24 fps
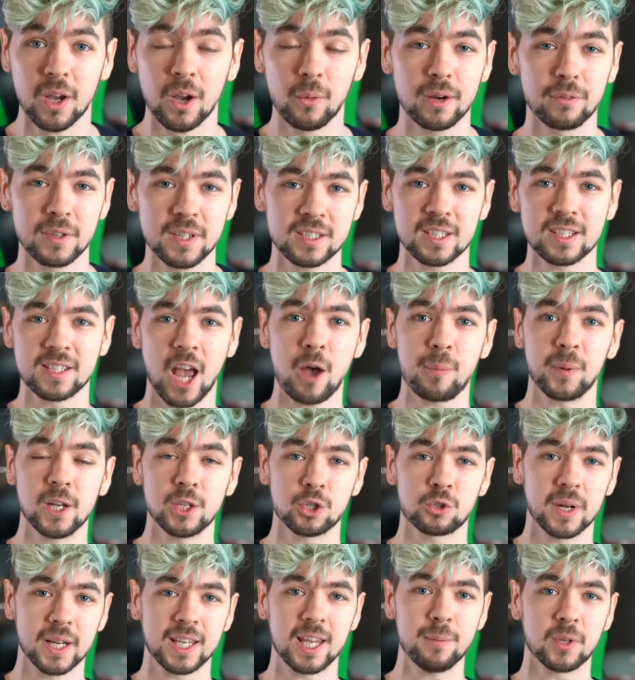Whenever these things happen, I
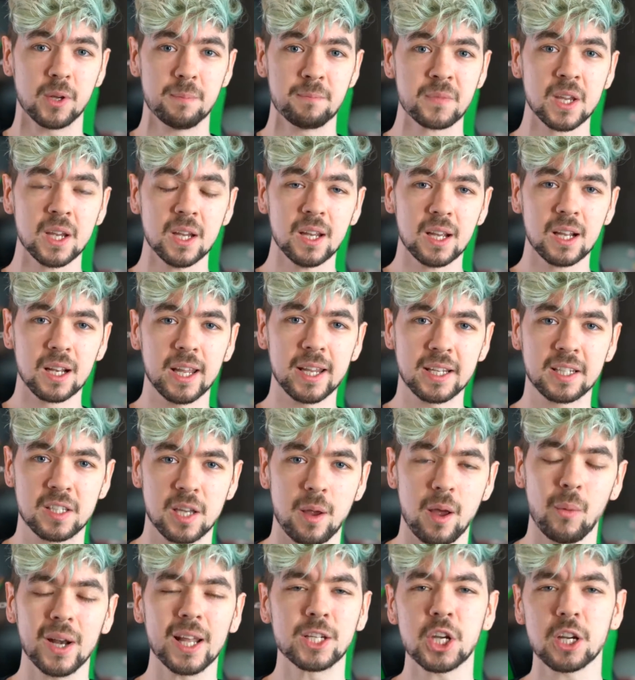just want to keep them, like, I
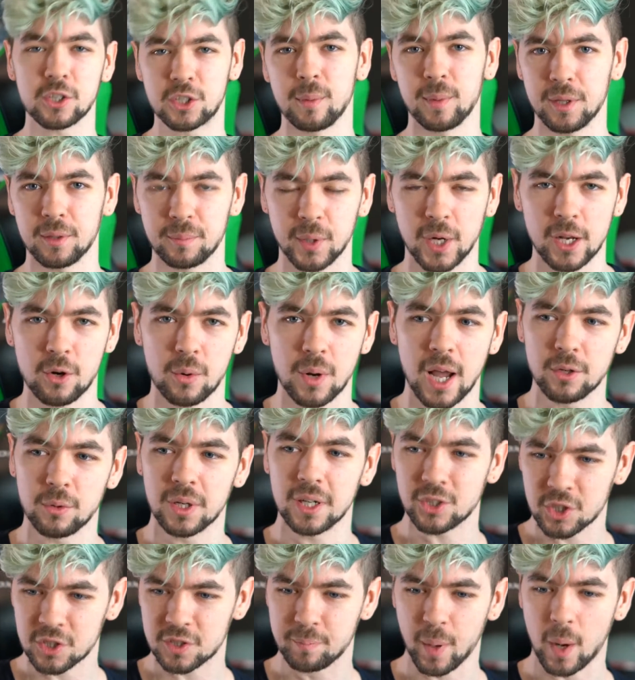want to share some of them, but I don't want
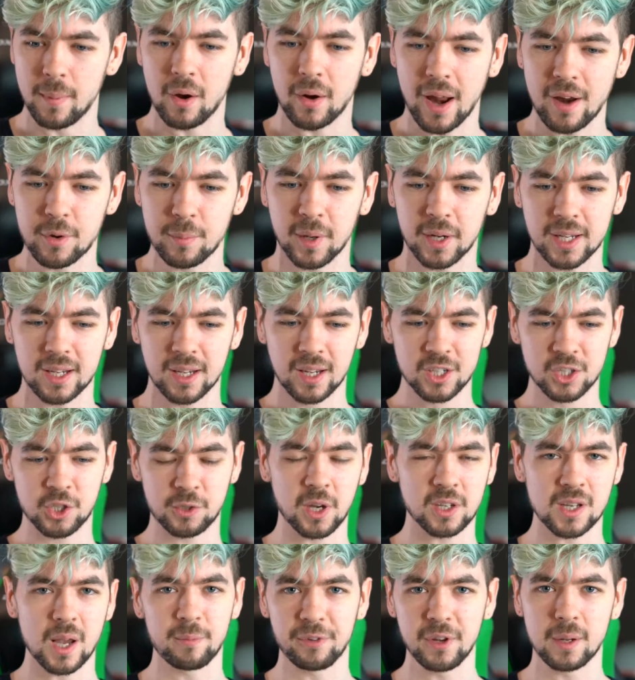to just bum out everybody just
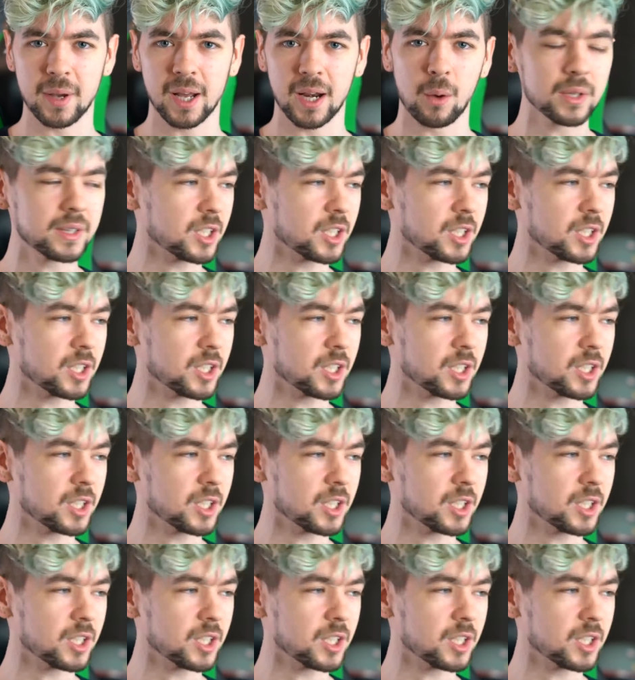because I'm feeling bad.